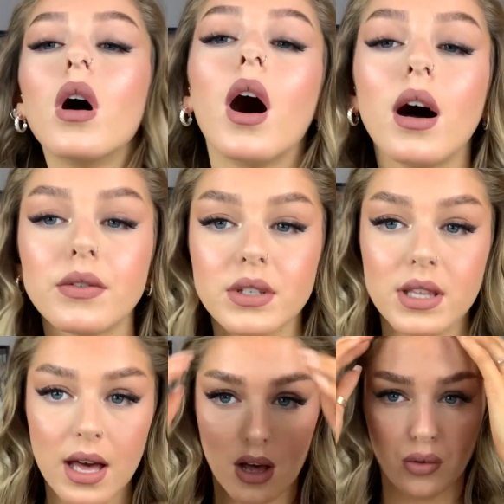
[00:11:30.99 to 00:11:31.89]
After
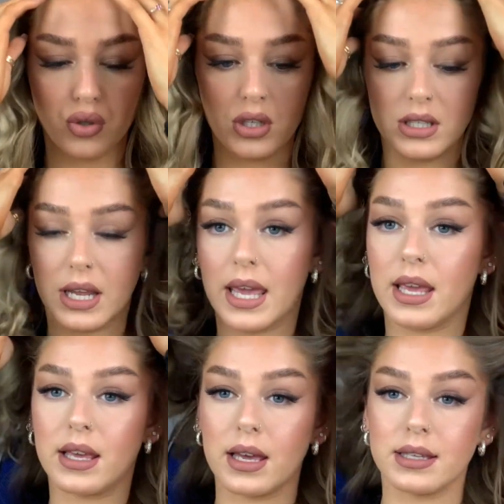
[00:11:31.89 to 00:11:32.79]
that, I'll just
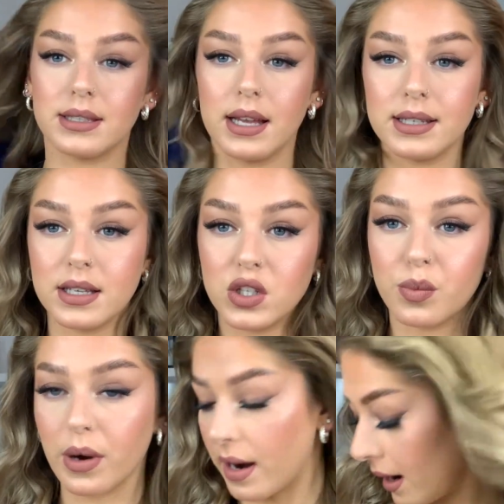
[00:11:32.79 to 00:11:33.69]
take a setting
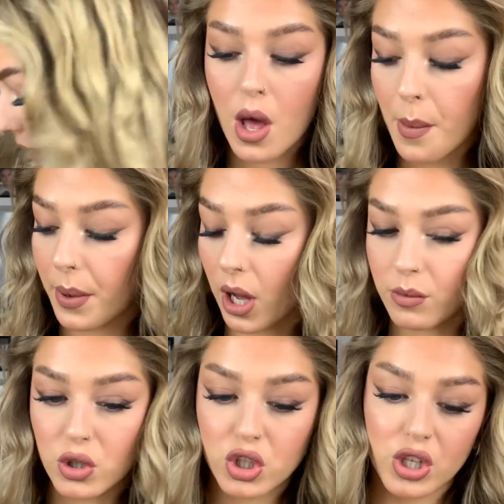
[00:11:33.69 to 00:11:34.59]
spray, but I'm
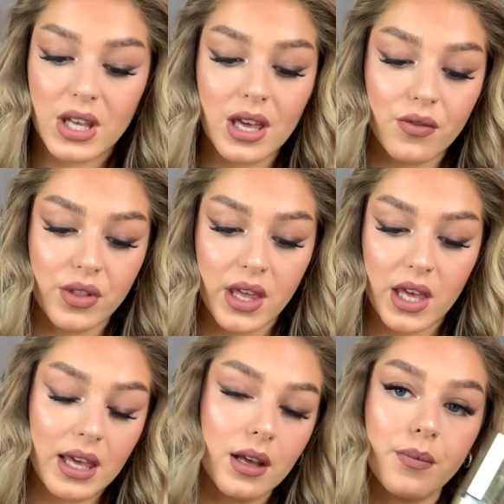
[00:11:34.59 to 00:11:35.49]
just going to give
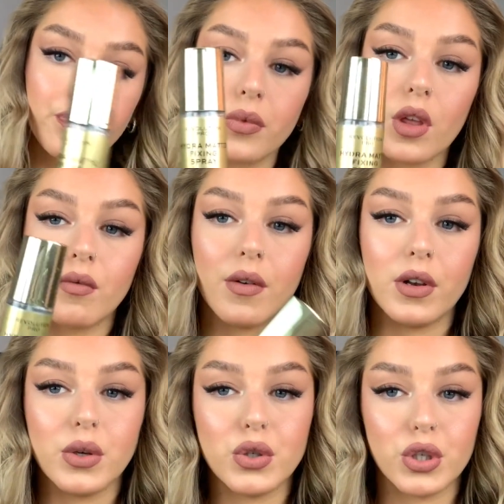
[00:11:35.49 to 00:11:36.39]
the
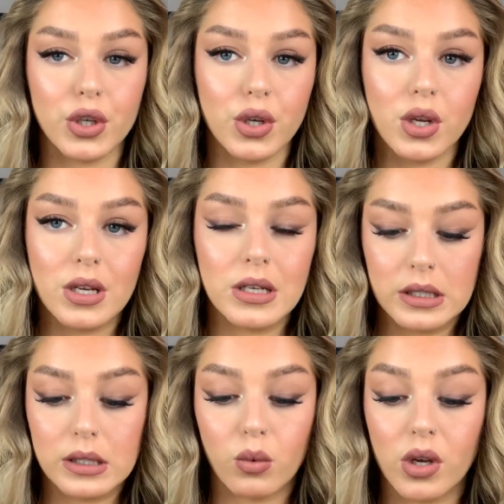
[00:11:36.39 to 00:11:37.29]
Revolution
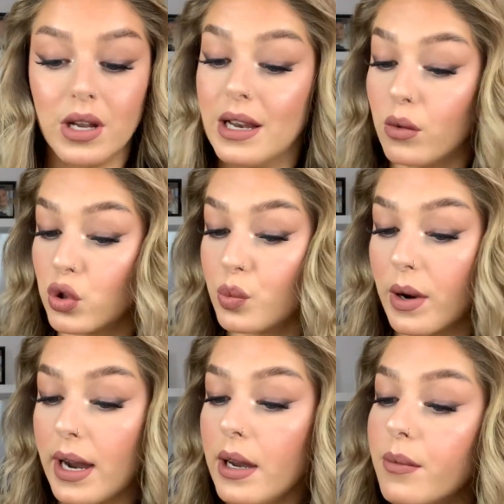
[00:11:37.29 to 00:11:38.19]
one a little spray.